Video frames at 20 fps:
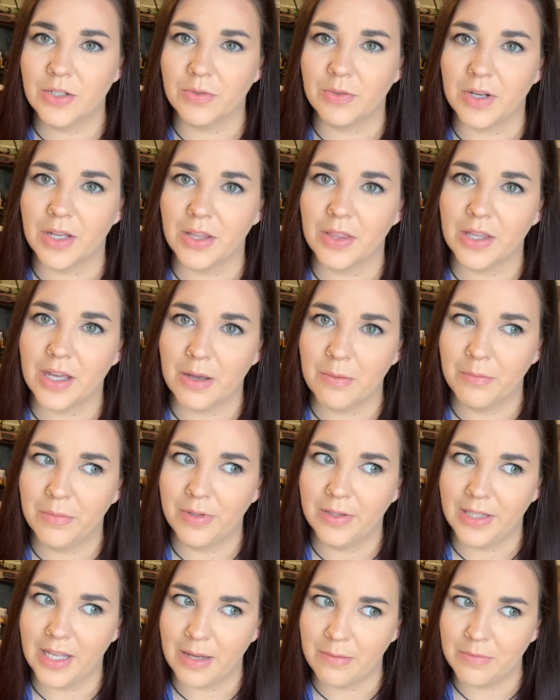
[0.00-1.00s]
with, I
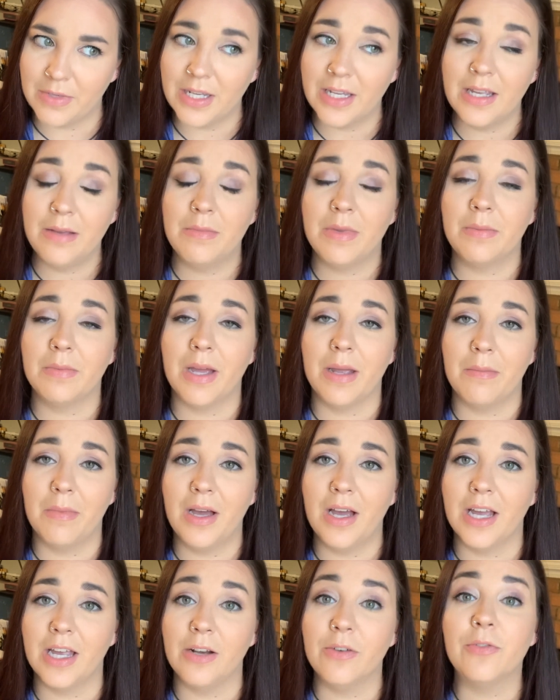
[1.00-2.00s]
blamed him in my
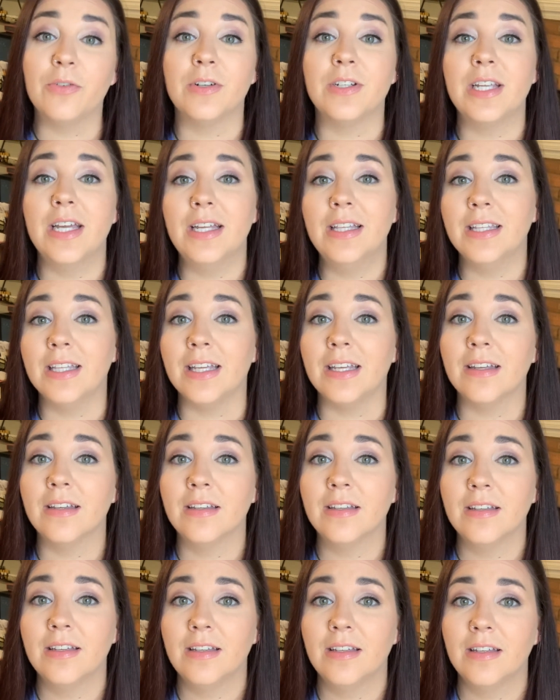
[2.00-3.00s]
mind for telling
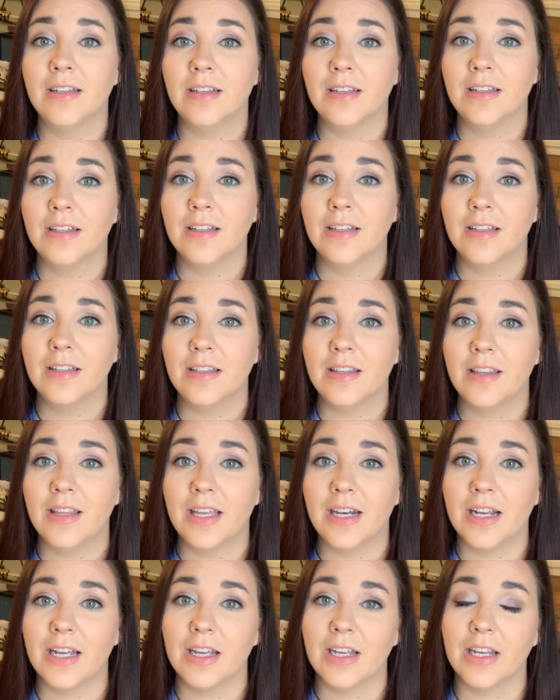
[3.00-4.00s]
that
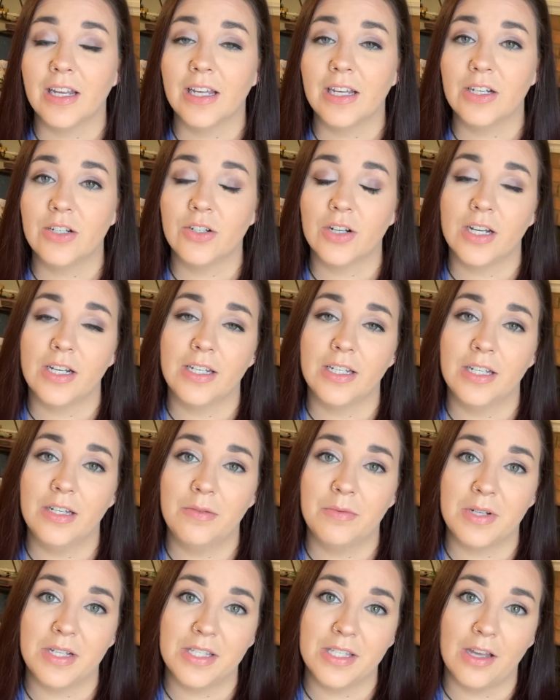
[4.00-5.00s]
I had tried to kill
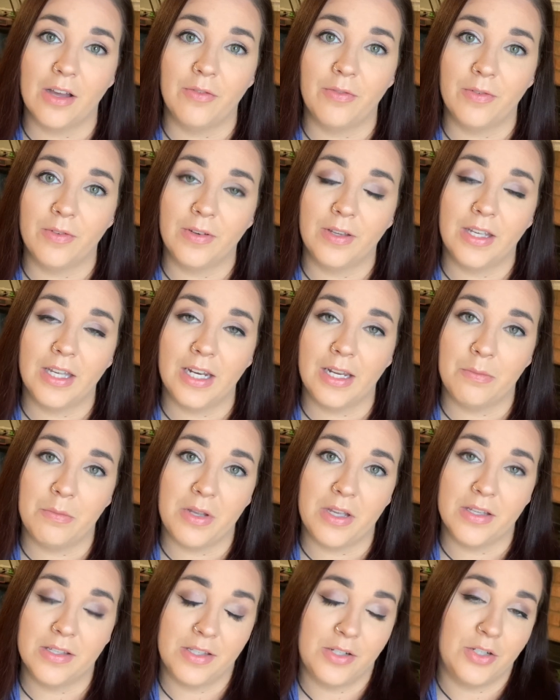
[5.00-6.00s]
myself and getting me
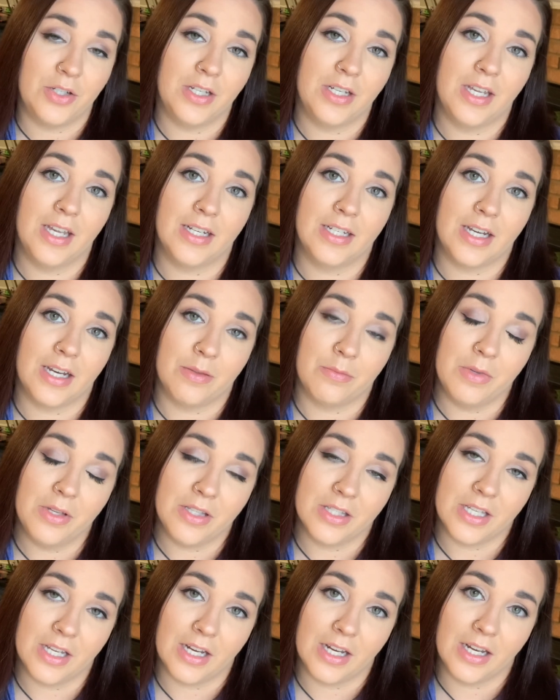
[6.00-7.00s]
essentially kicked out of the
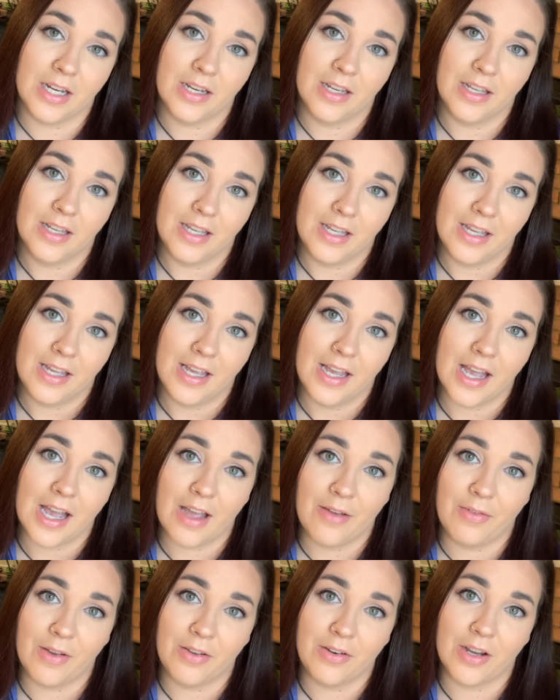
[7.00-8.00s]
military. I
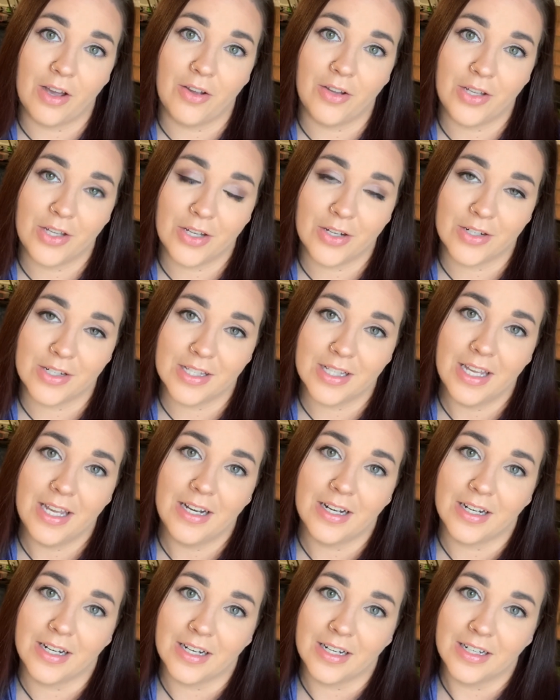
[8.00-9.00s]
found out years
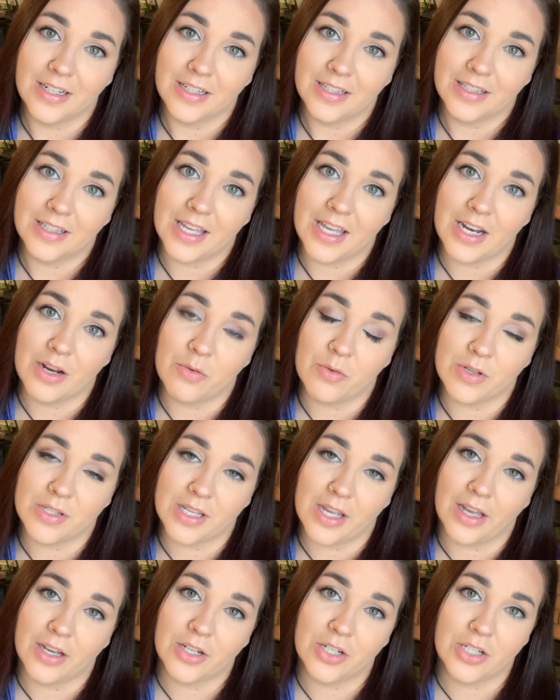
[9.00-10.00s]
later that it was
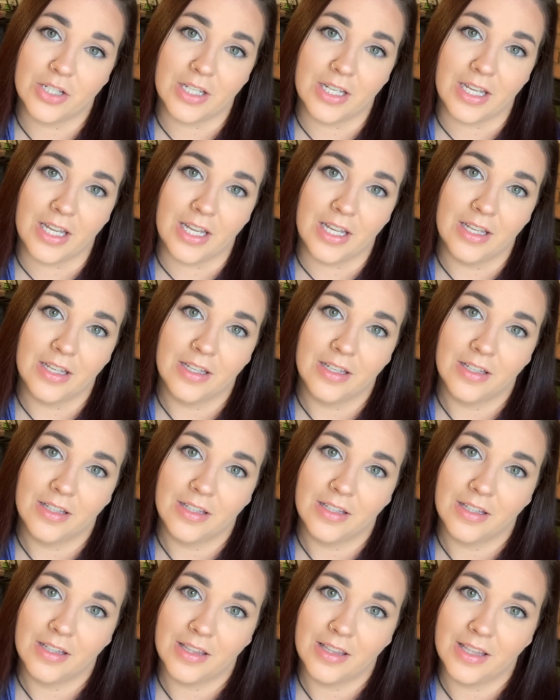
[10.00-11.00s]
actually
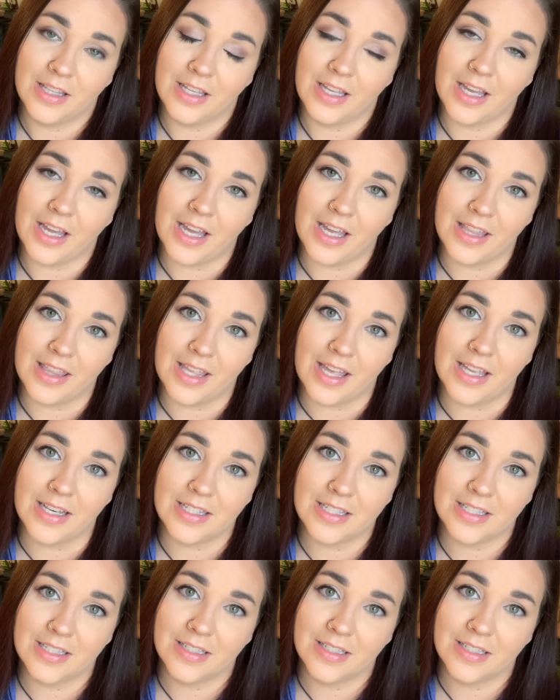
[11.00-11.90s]
the guy that